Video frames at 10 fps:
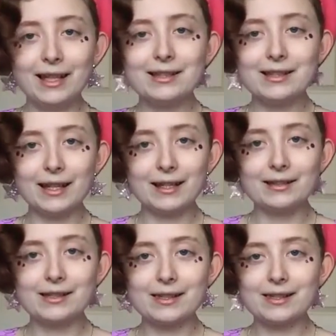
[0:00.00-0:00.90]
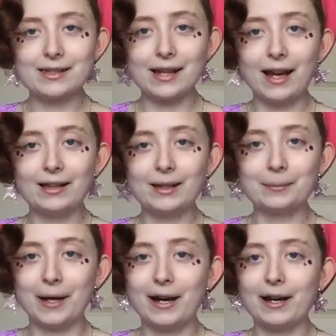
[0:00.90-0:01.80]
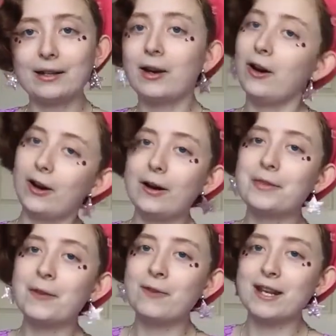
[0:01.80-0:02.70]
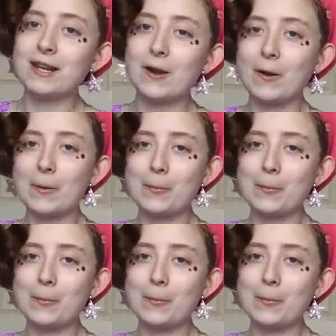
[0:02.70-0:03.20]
let's get into the styling part of the video.